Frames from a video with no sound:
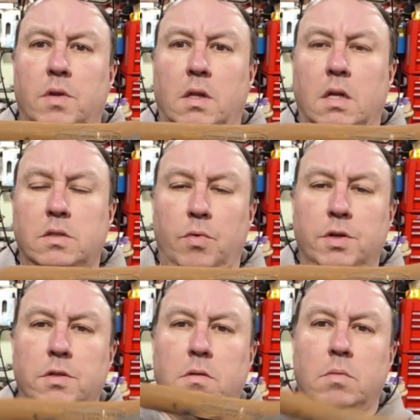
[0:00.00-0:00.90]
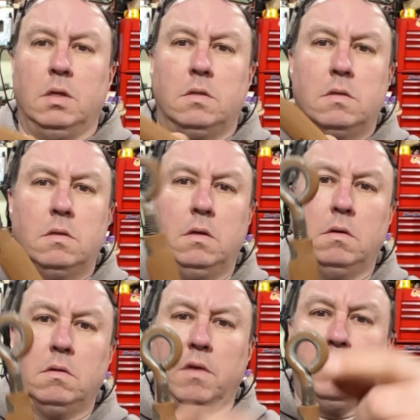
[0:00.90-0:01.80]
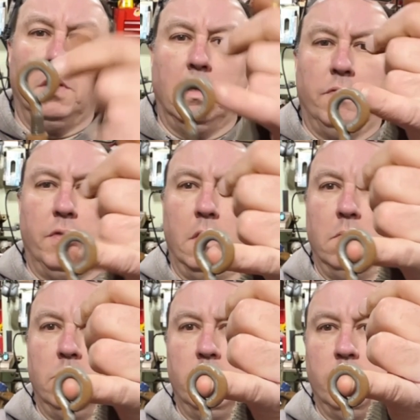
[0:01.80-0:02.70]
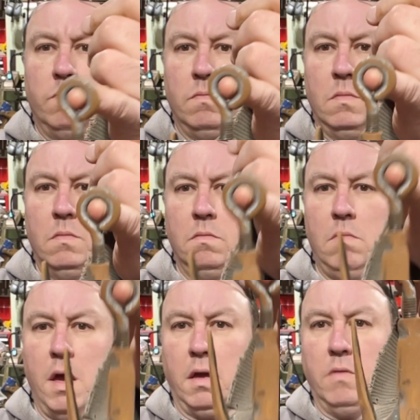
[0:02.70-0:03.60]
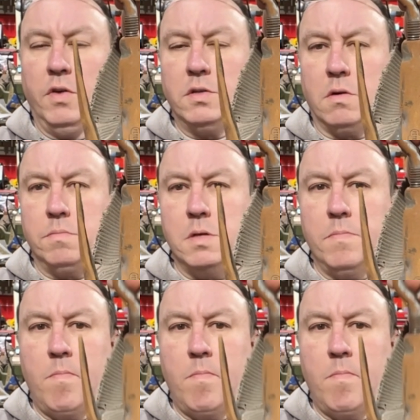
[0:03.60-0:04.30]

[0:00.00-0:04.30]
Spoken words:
that's original, but it's, you know, definitely good for hanging vice grips up.